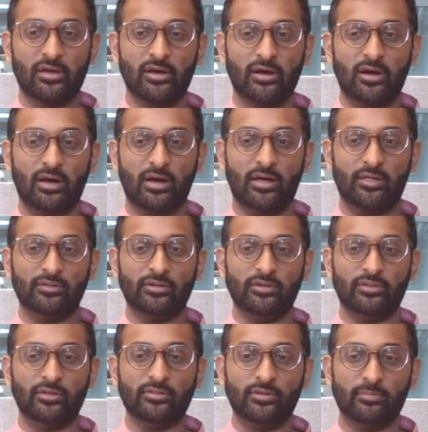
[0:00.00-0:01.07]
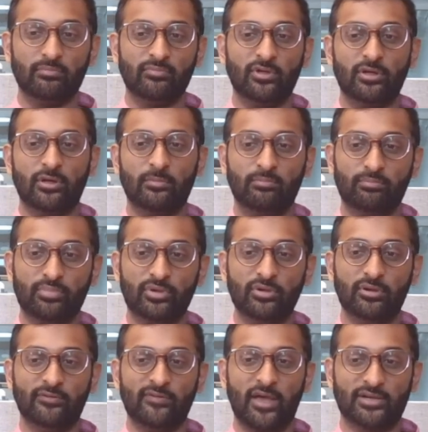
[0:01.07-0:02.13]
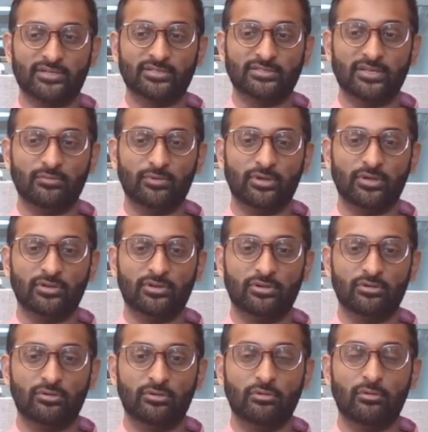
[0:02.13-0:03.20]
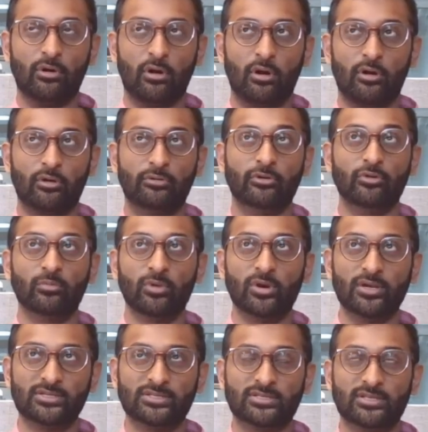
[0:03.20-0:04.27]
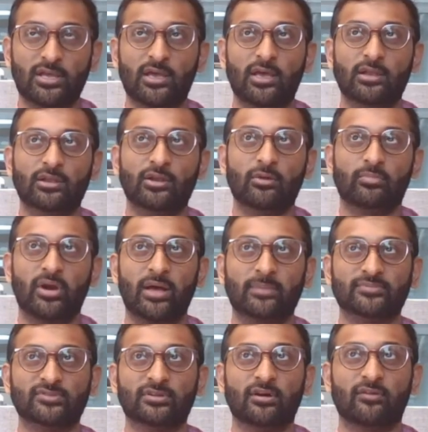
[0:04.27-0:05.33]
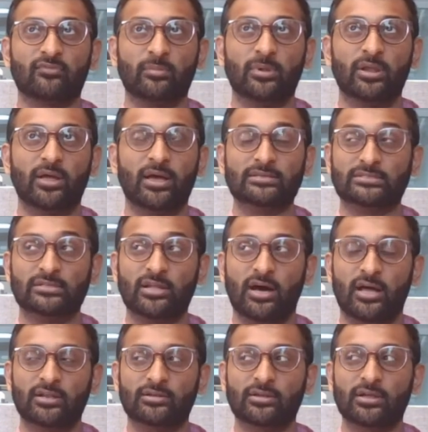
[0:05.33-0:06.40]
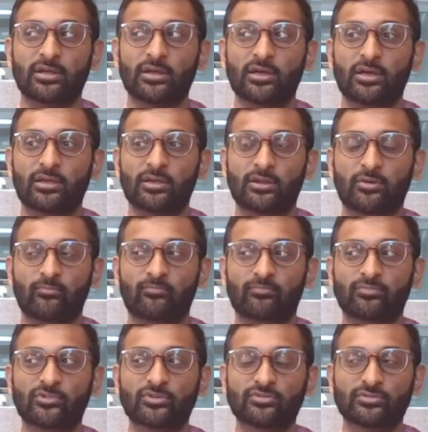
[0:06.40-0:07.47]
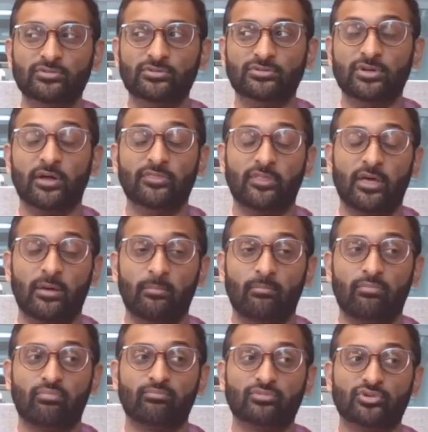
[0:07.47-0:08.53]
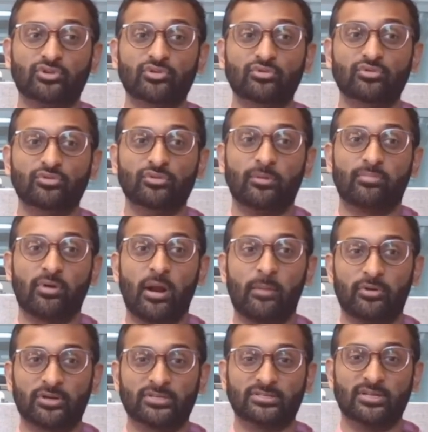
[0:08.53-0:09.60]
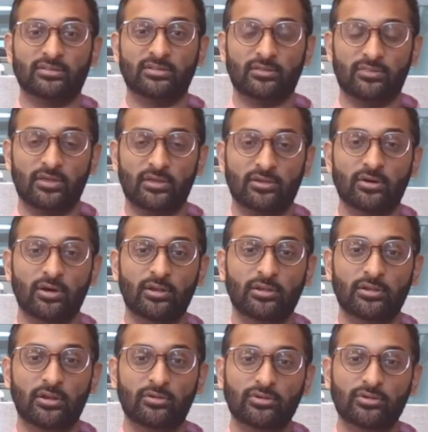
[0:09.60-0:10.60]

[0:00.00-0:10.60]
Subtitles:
The punitive actions that we can do are numerous, and, perhaps the government has not, done them to the proper extent that they could,